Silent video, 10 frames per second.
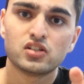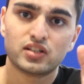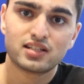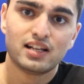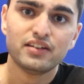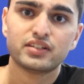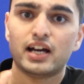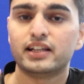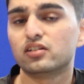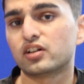So there's the left
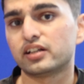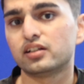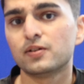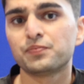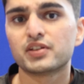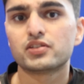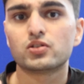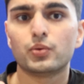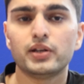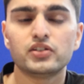and the right.
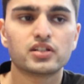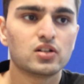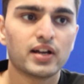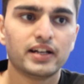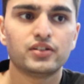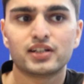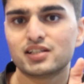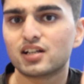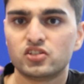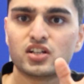So when you just look at it, you can
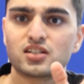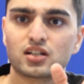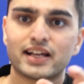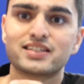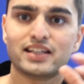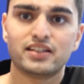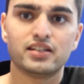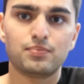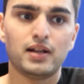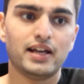just extend the
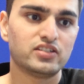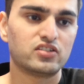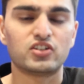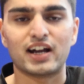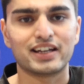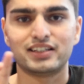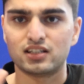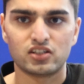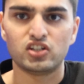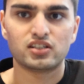display and just drag it and
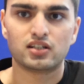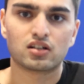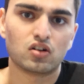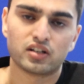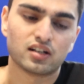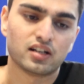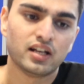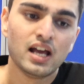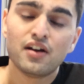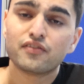adjust it accordingly.
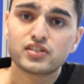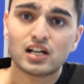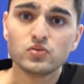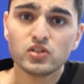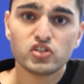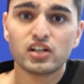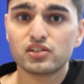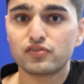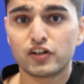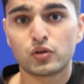For sounds and
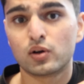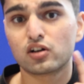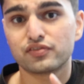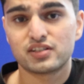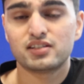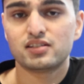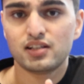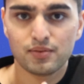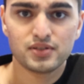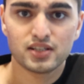shakers, for it to work off the
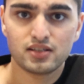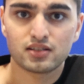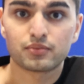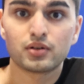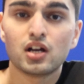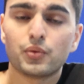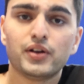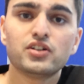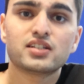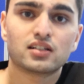same system, we
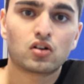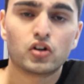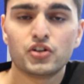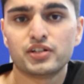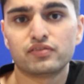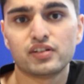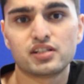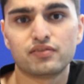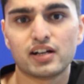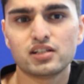use another audio interface
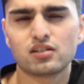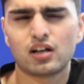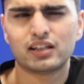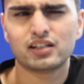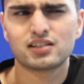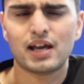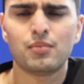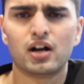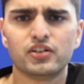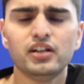device. I think it's an
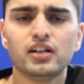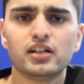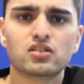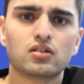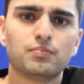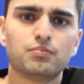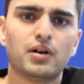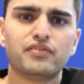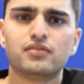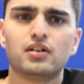MRE. It's by